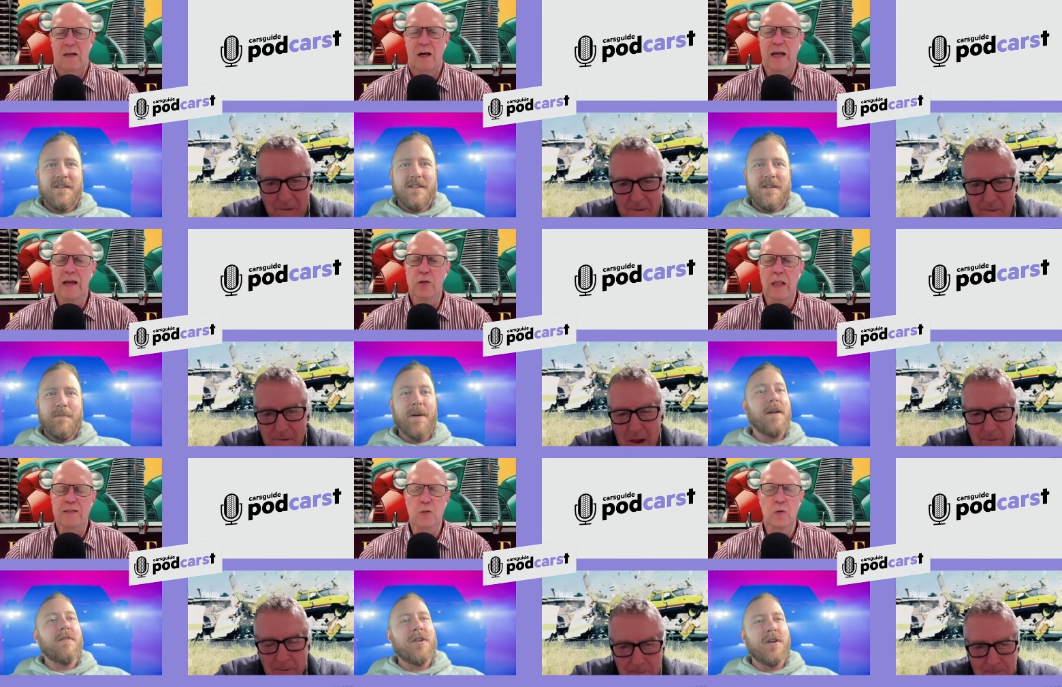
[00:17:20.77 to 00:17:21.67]
Speaker 1: Okay. Good.
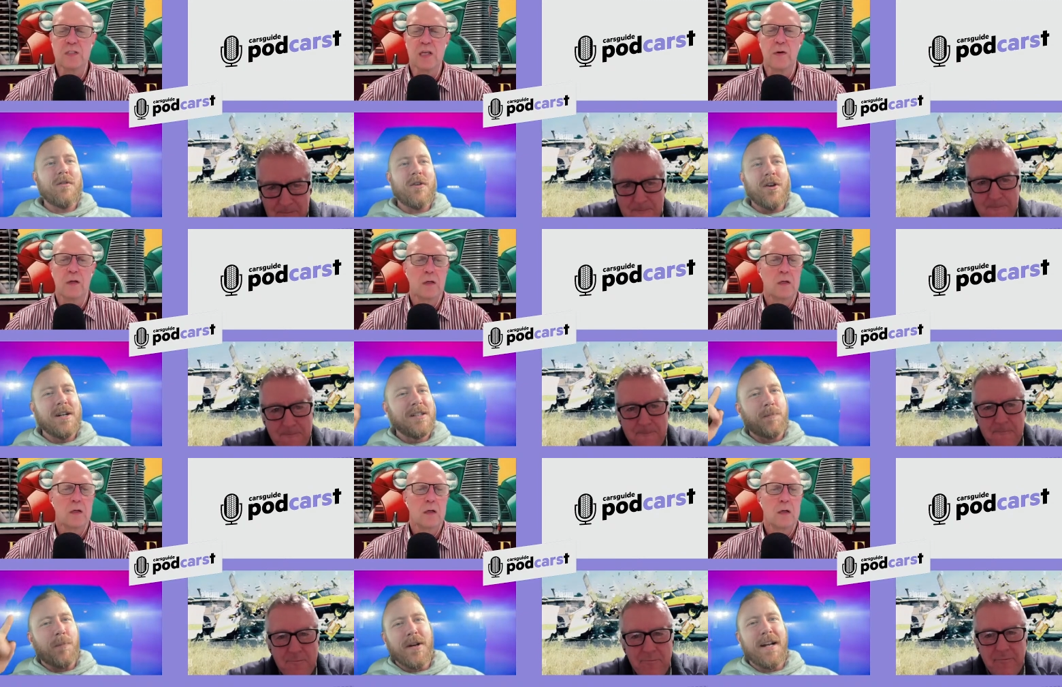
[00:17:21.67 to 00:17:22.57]
That's good. So can I just
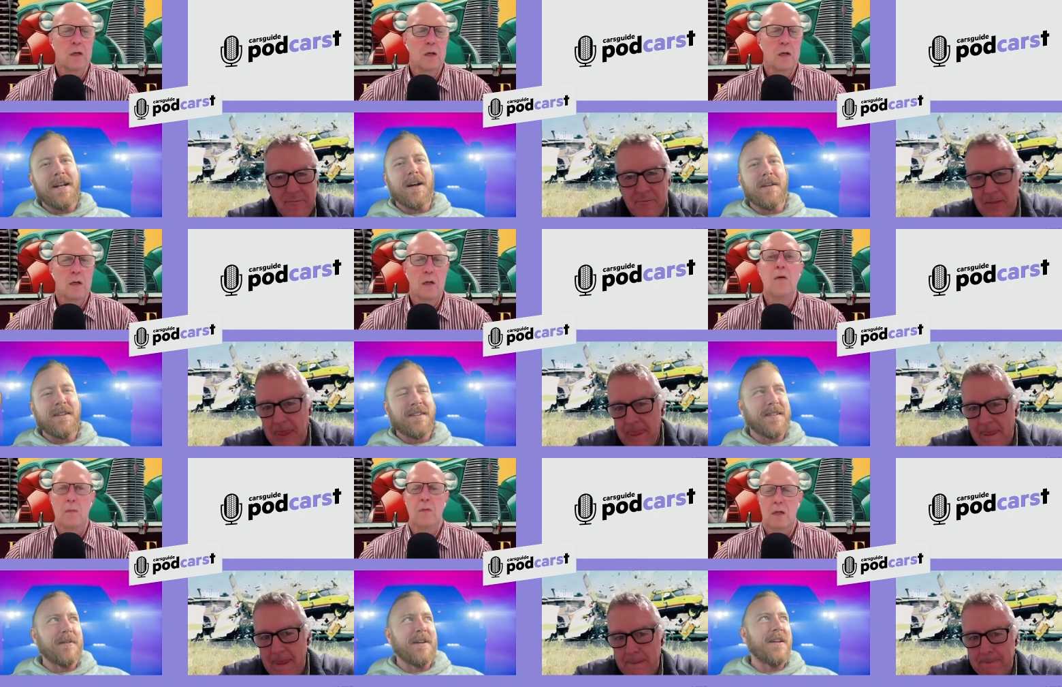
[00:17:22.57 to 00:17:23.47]
point out here, this is
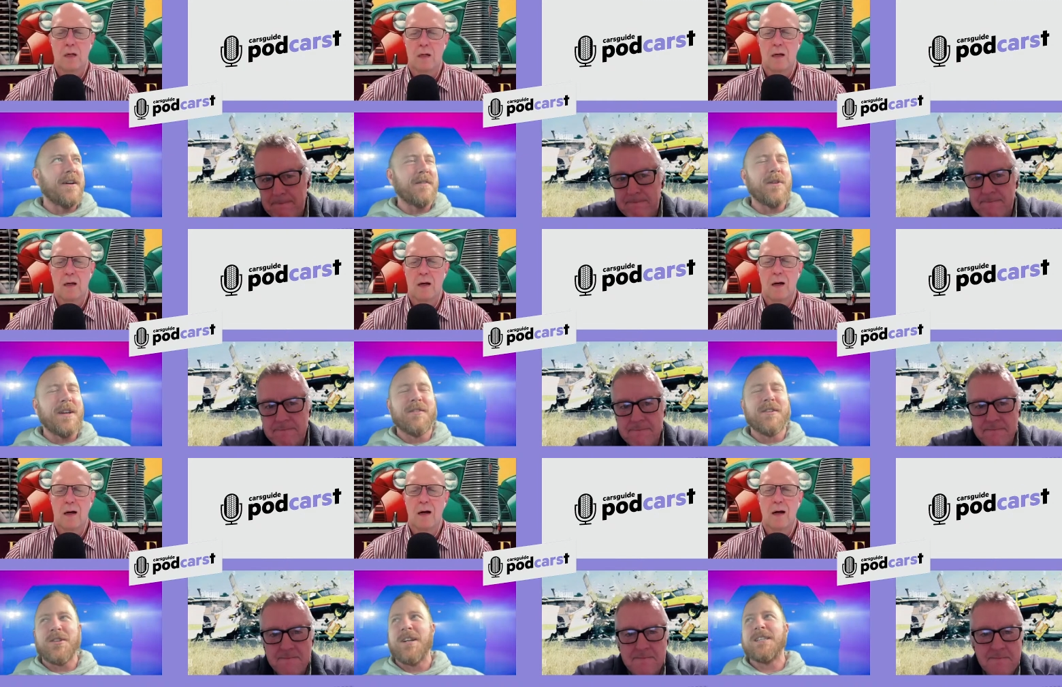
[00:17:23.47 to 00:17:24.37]
something I, I, we give the
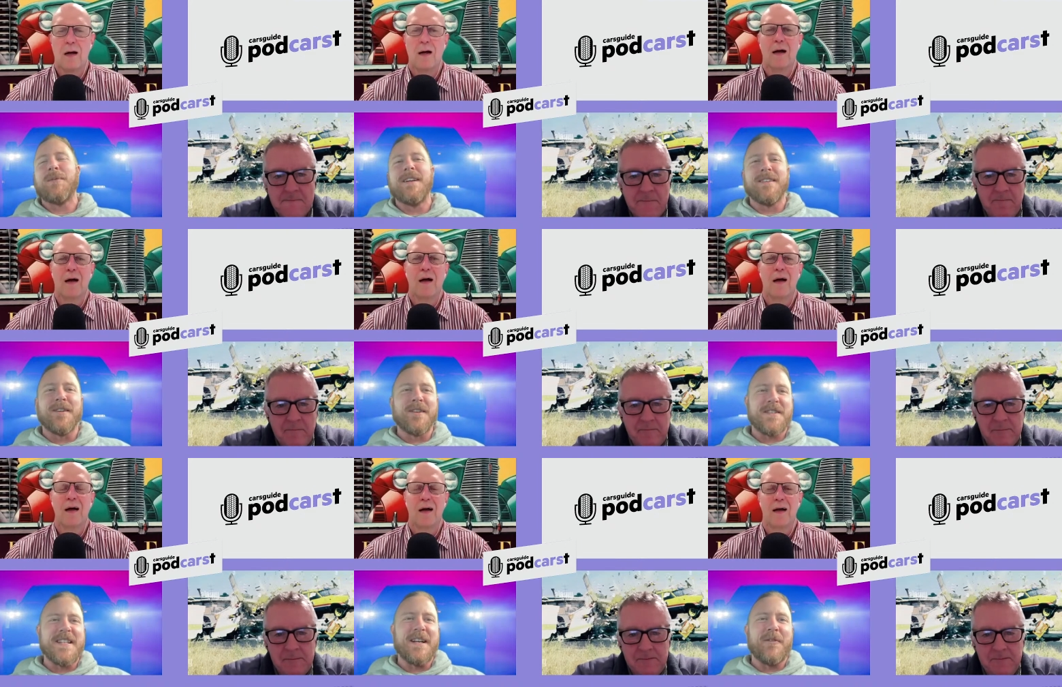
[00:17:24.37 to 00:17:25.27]
Chinese brands a lot of
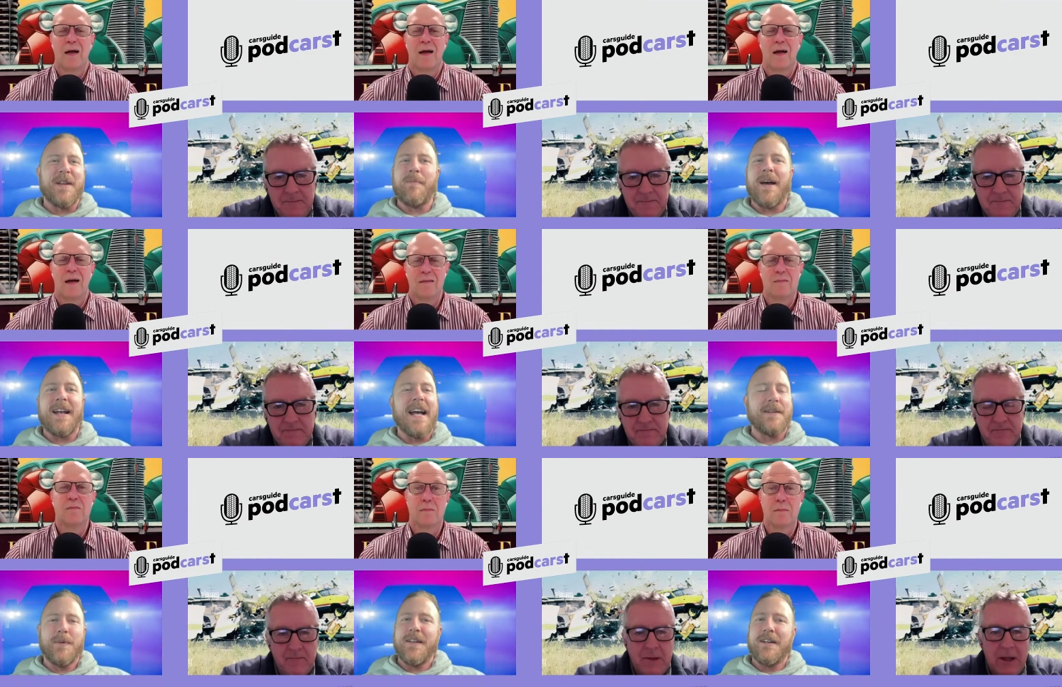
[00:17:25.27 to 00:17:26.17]
stick for their bad names,
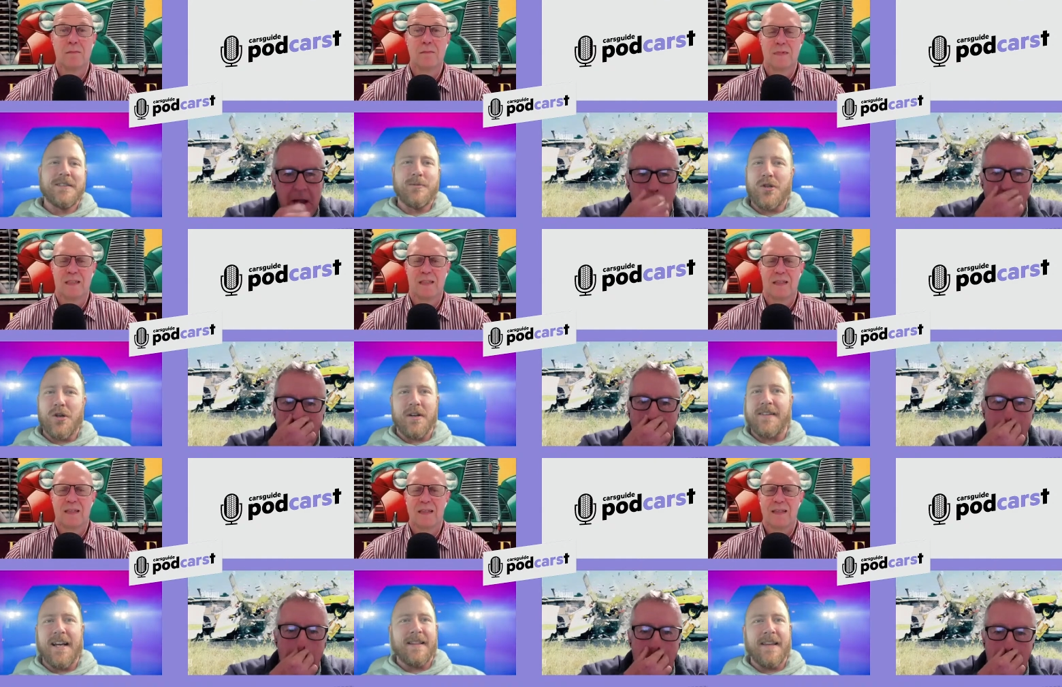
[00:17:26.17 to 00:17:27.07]
but there are some shockers
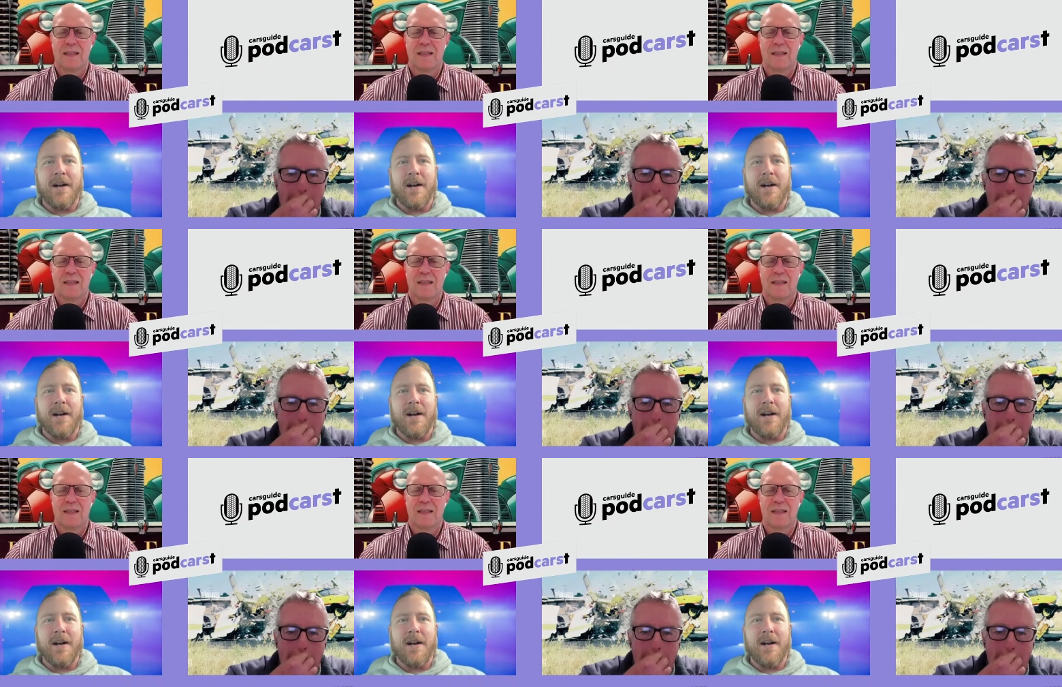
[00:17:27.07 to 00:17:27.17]
out there.